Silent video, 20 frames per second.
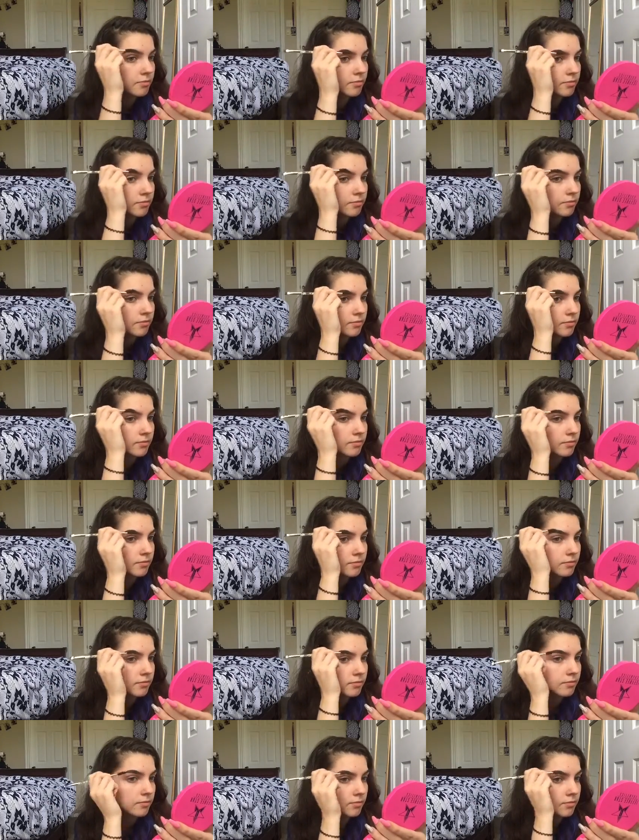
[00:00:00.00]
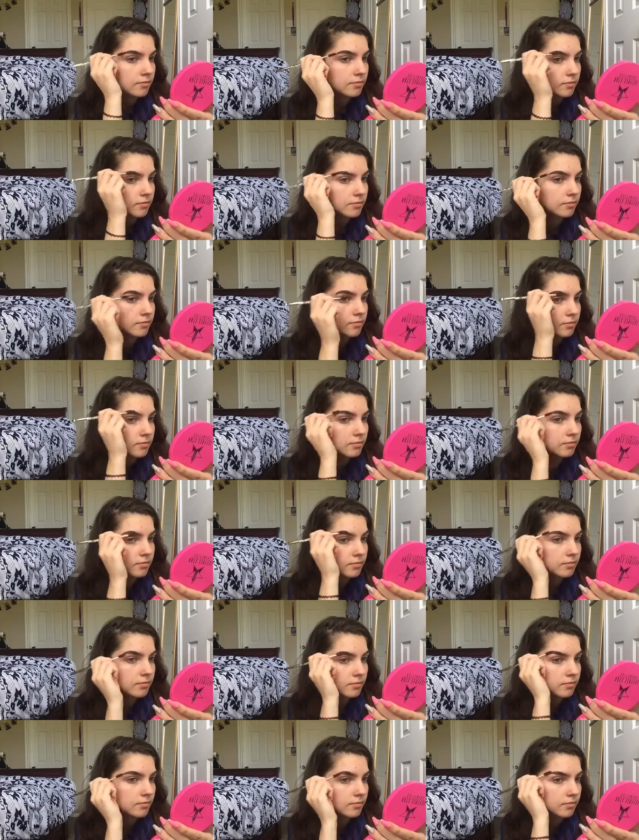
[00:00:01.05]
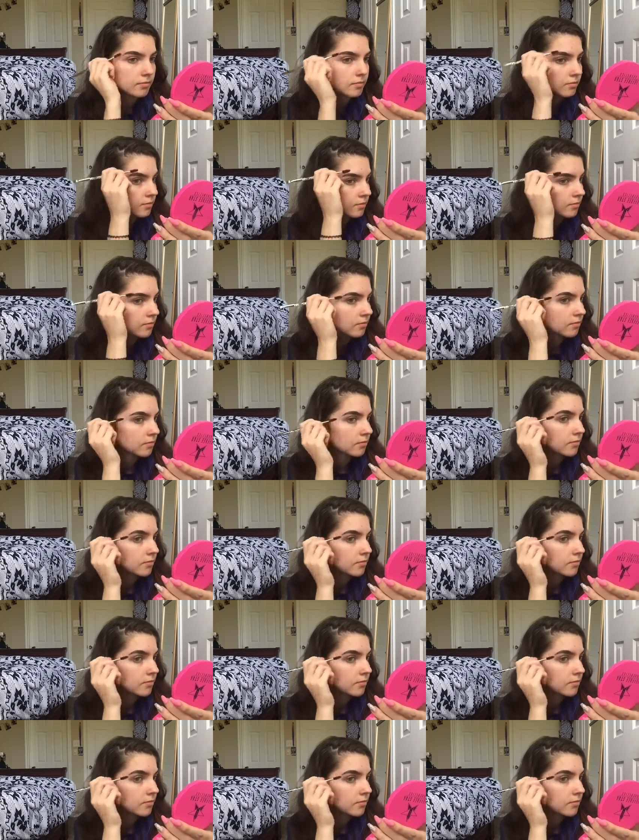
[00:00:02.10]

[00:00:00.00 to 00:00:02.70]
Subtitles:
Nobody speaks.